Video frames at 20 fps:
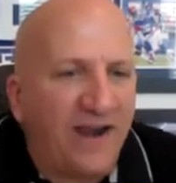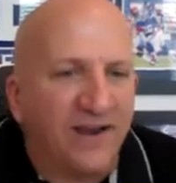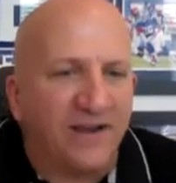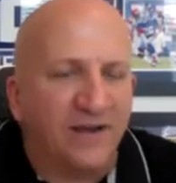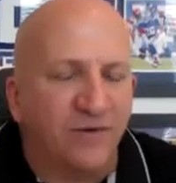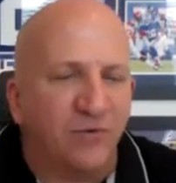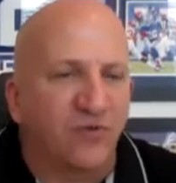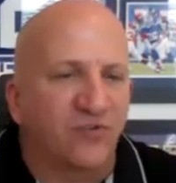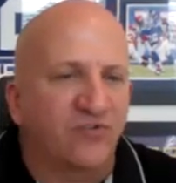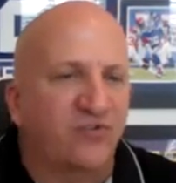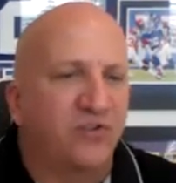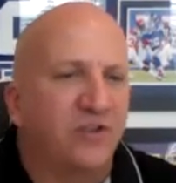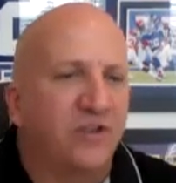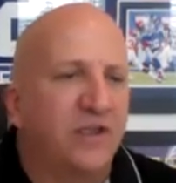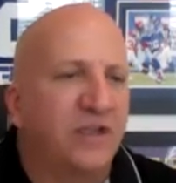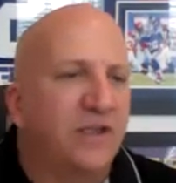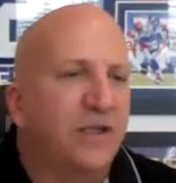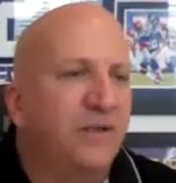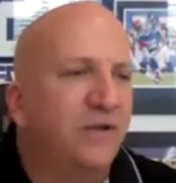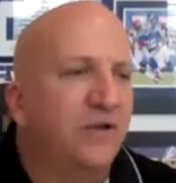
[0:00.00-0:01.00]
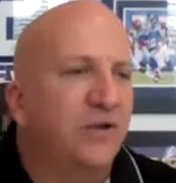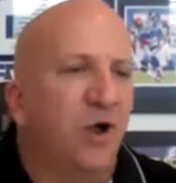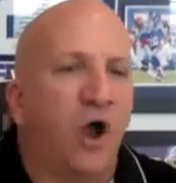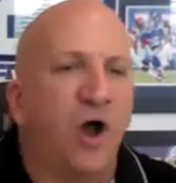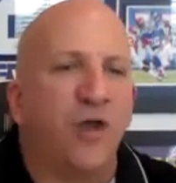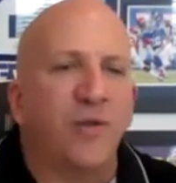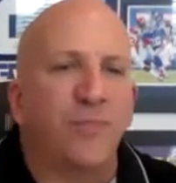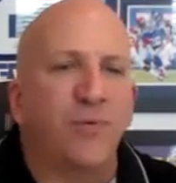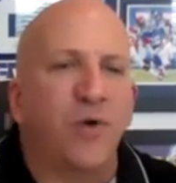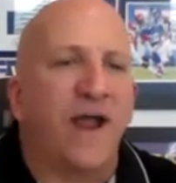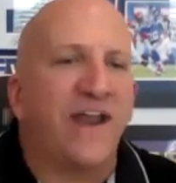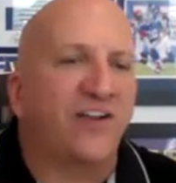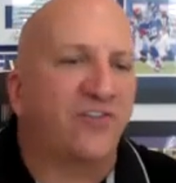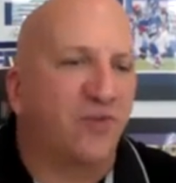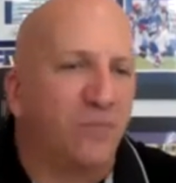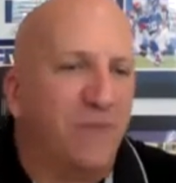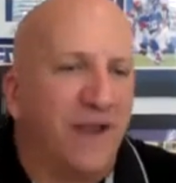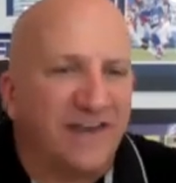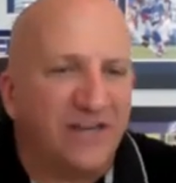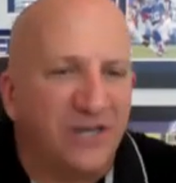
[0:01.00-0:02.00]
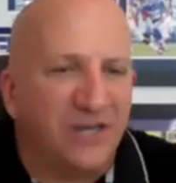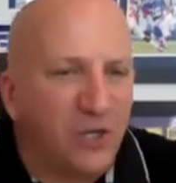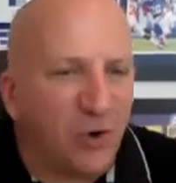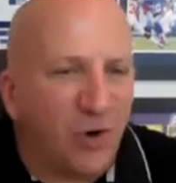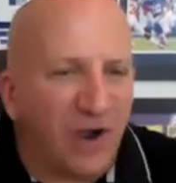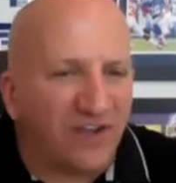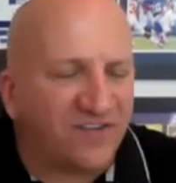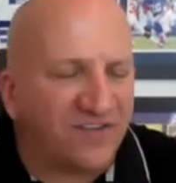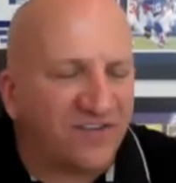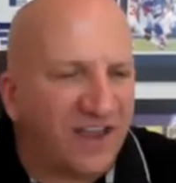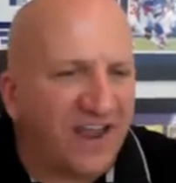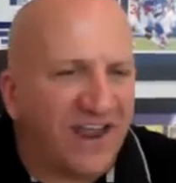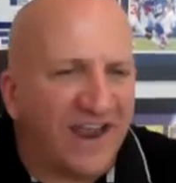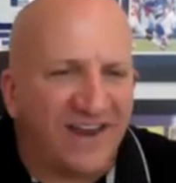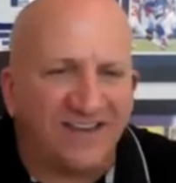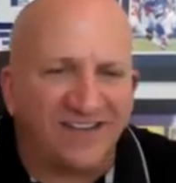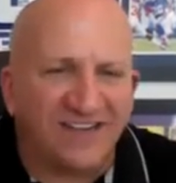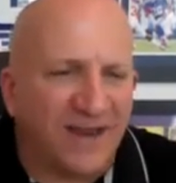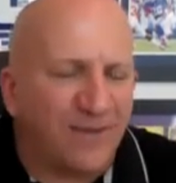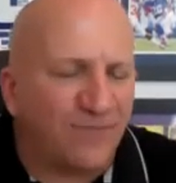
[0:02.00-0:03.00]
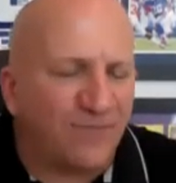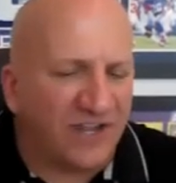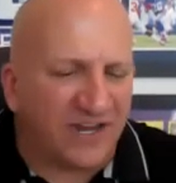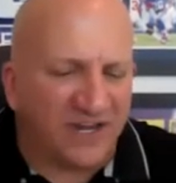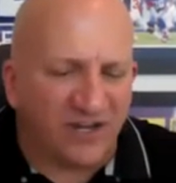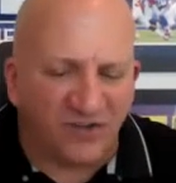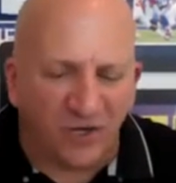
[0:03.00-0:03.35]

And it was, you know, all the products were made in the USA, same thing.